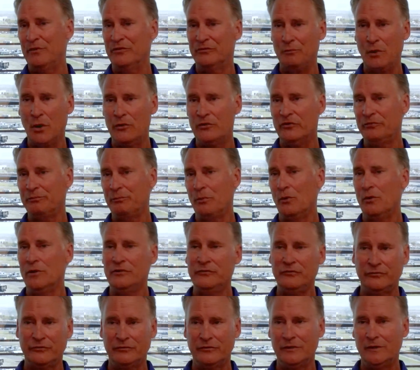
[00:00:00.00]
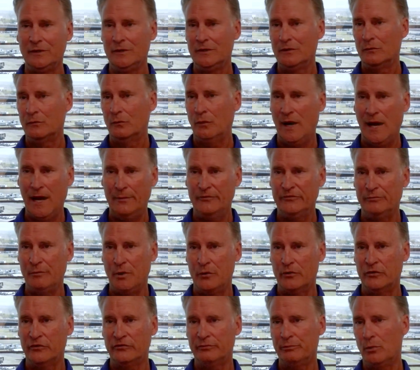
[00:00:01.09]
Eddie was motorsports.
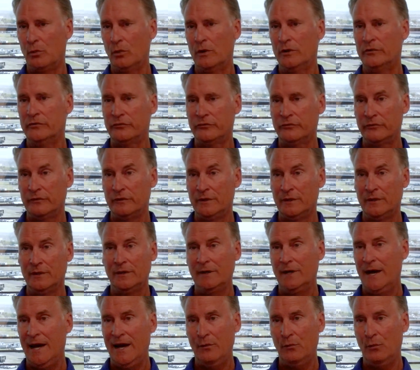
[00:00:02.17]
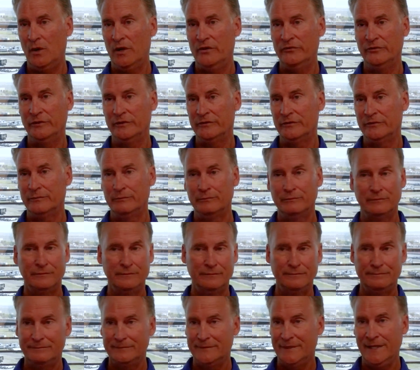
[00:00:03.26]
Rob's motorsports. I wasn't.
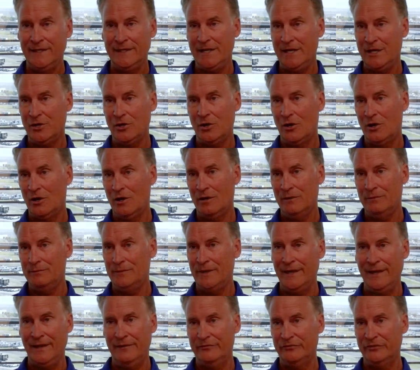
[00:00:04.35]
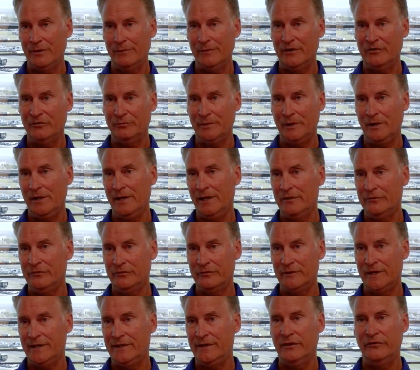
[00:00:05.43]
IndyCar, I have some
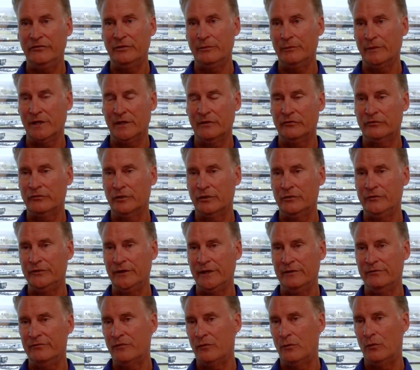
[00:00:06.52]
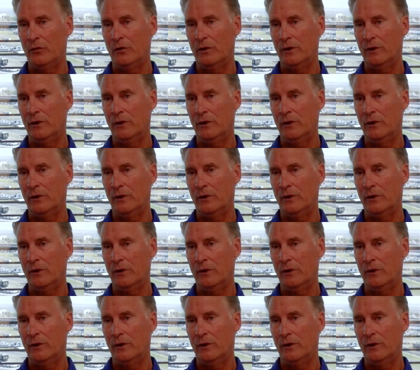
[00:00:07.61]
experience. I did some consulting